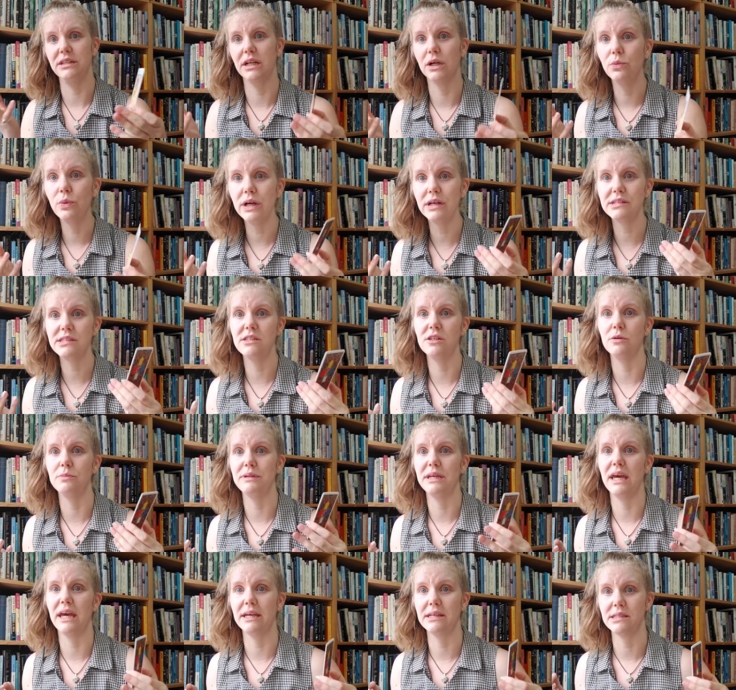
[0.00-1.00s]
there will still
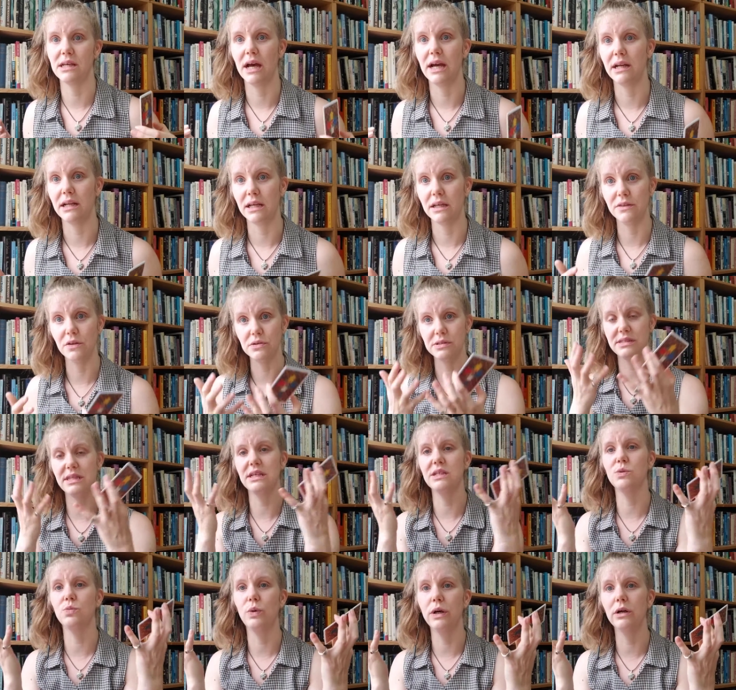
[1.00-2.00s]
be anxiety, and those
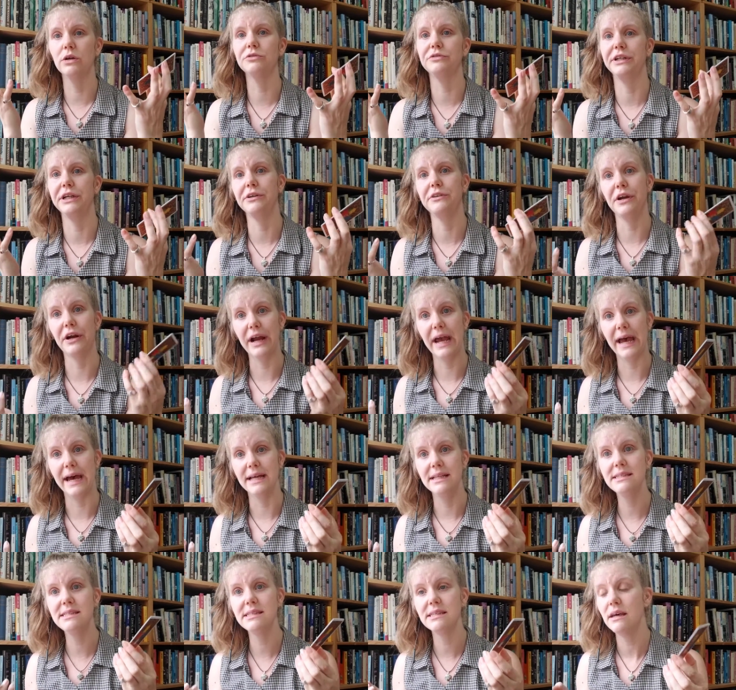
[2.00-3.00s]
things will rear their
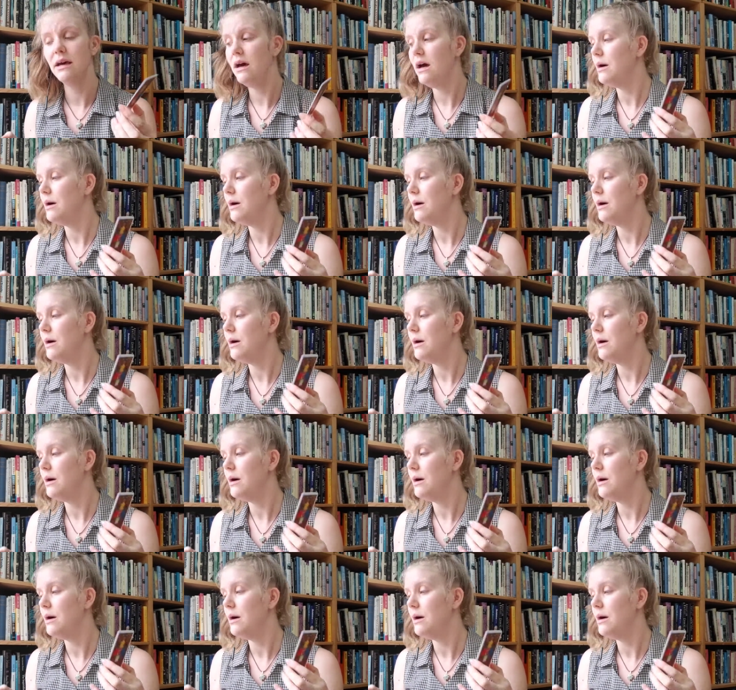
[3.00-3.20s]
heads.